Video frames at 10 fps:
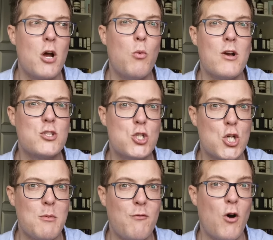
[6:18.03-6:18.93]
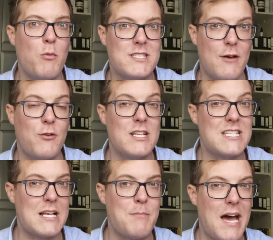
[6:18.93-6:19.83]
So whereas the two before were
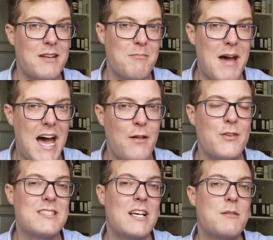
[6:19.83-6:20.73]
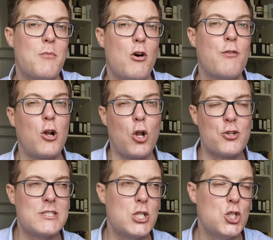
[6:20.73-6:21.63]
definitely deadpan matte, this has a more of a
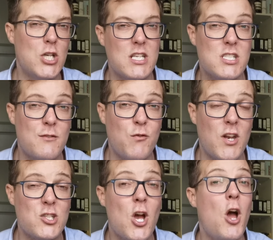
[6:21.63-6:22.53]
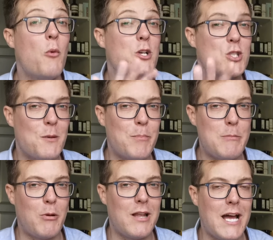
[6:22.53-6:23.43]
glossy sheen to the finish, which some
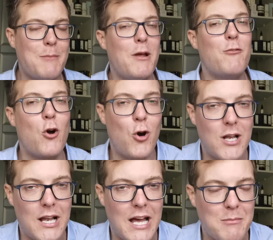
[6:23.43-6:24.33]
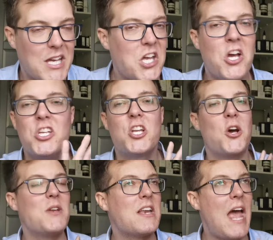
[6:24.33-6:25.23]
people like, but if you're oily like me, you
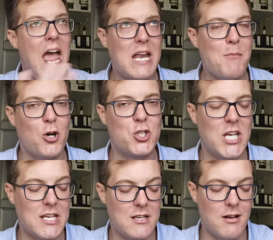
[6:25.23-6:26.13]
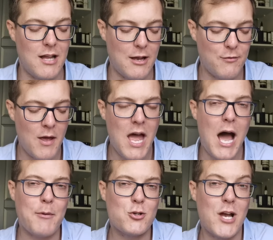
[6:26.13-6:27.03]
don't need any more sheen in your life.
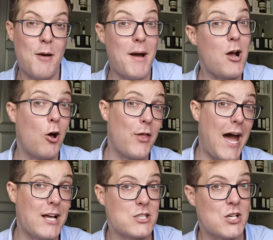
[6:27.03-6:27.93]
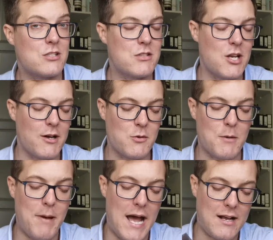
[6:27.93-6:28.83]
I'm gonna try it on my other hand, because, you know, I don't
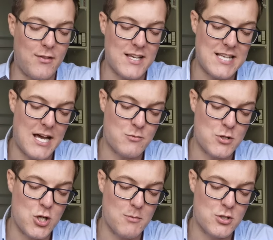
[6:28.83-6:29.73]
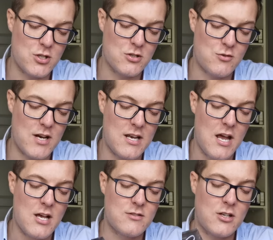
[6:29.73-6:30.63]
wanna pack this hand with too much
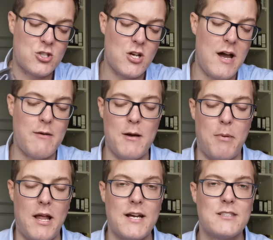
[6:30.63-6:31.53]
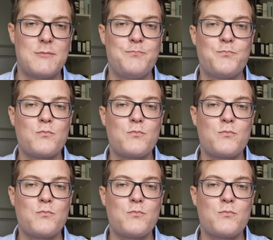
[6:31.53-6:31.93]
sunscreen, so I can show how it applies